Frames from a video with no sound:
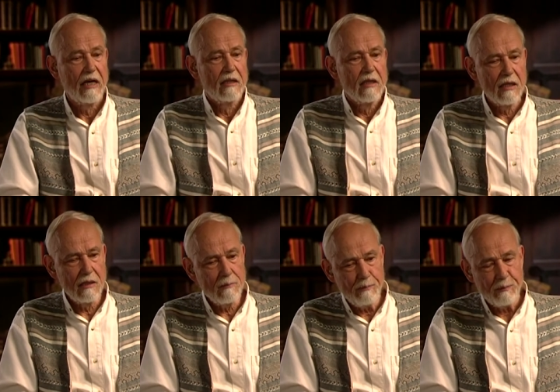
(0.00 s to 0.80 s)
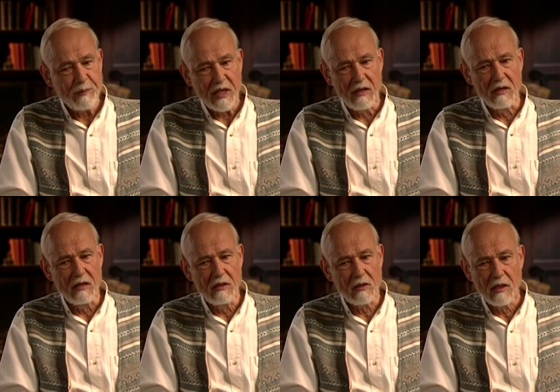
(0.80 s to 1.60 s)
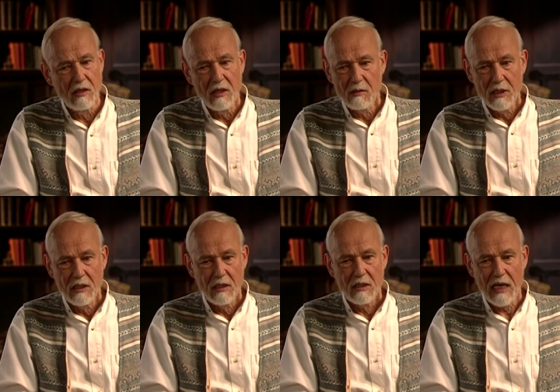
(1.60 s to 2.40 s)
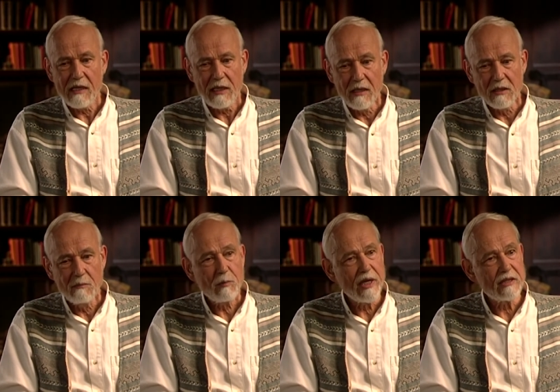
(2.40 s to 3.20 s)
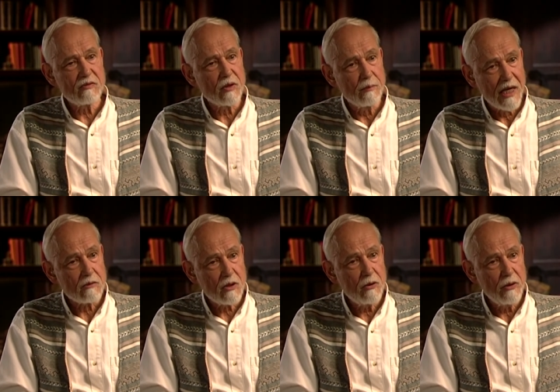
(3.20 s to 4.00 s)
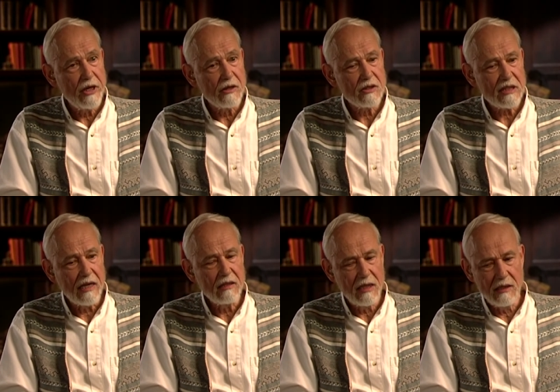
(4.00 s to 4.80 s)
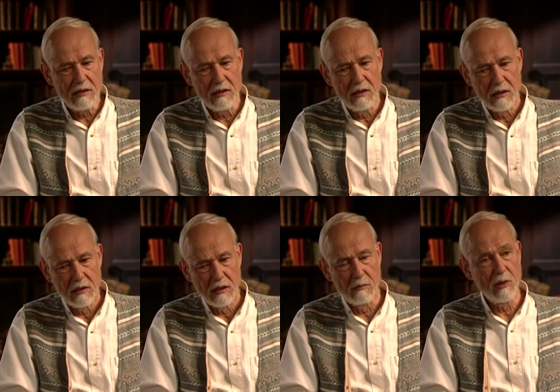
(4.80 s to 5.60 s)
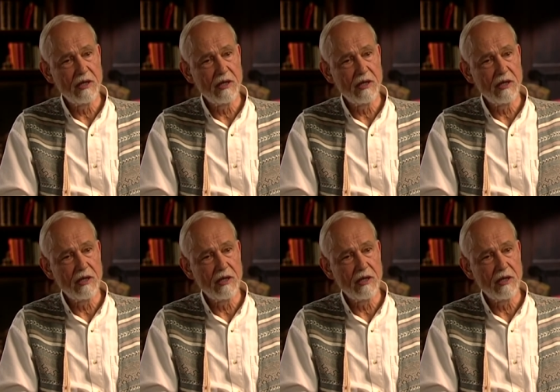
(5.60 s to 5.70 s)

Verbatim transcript: And then uh, that held in place for about two years. And then in